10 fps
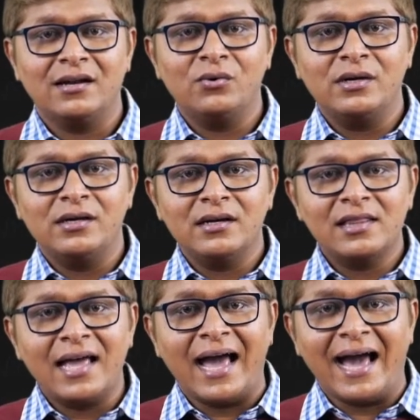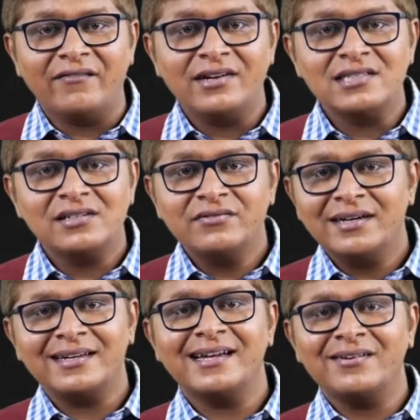Now here the average
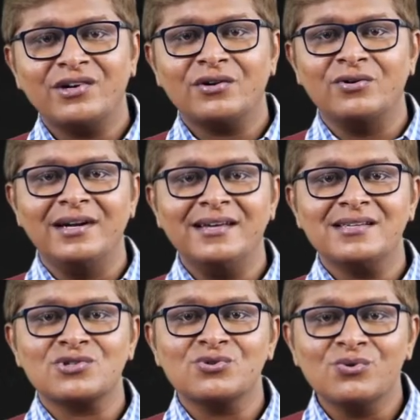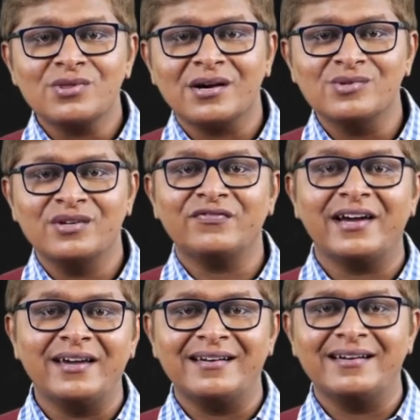inventory we are holding is
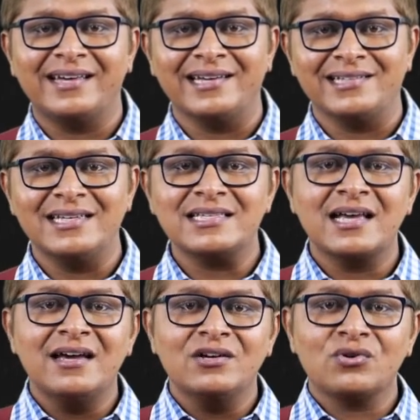2500 kgs.